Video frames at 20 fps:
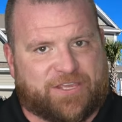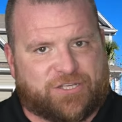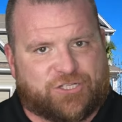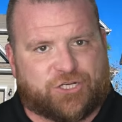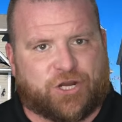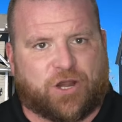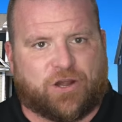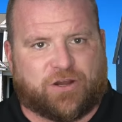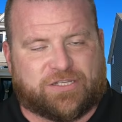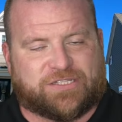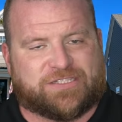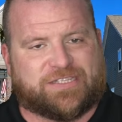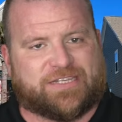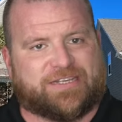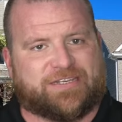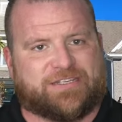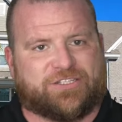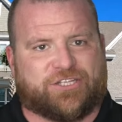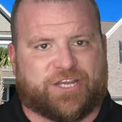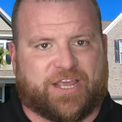in
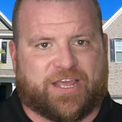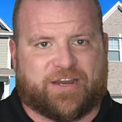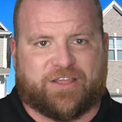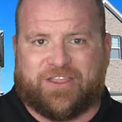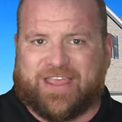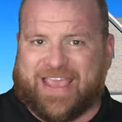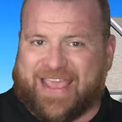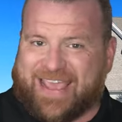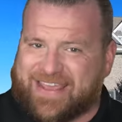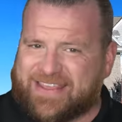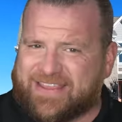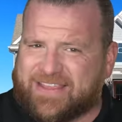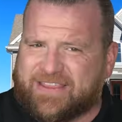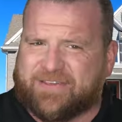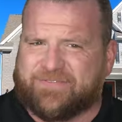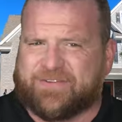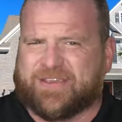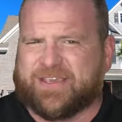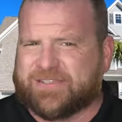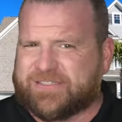Charleston channel and the
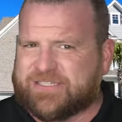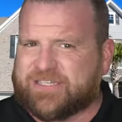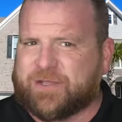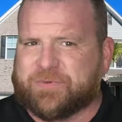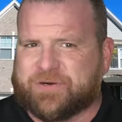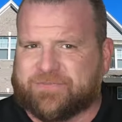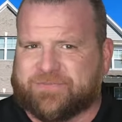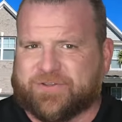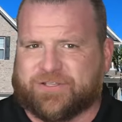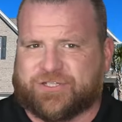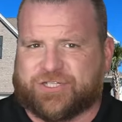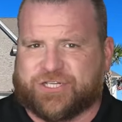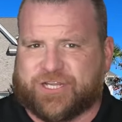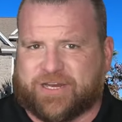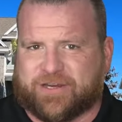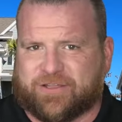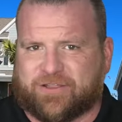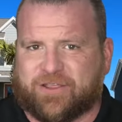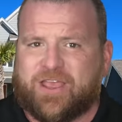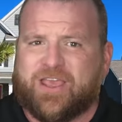Living in Summerville
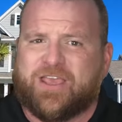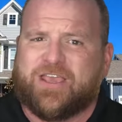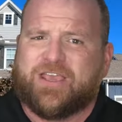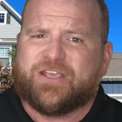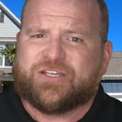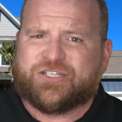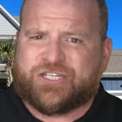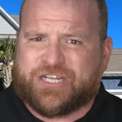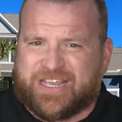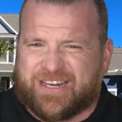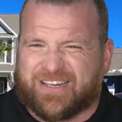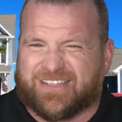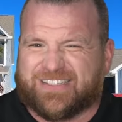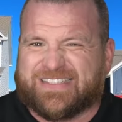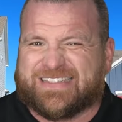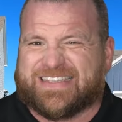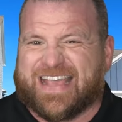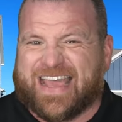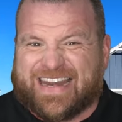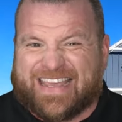channel.
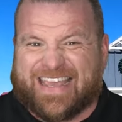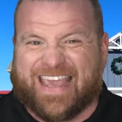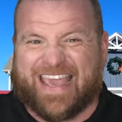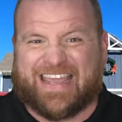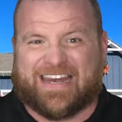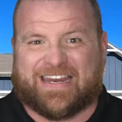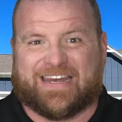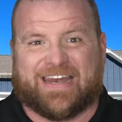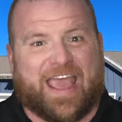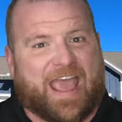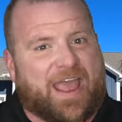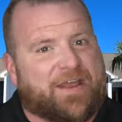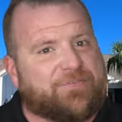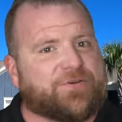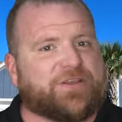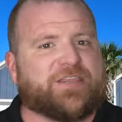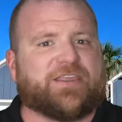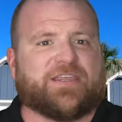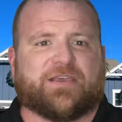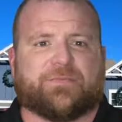Channels dedicated to
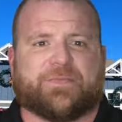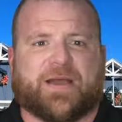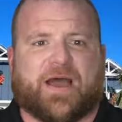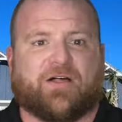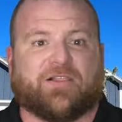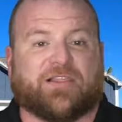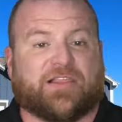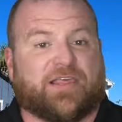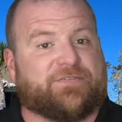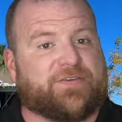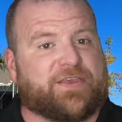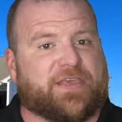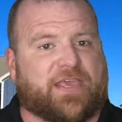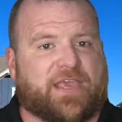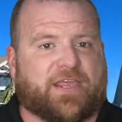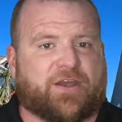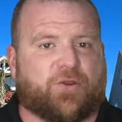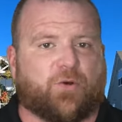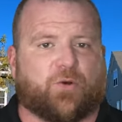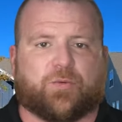everything about living
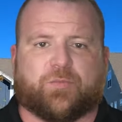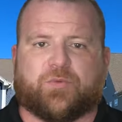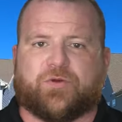in or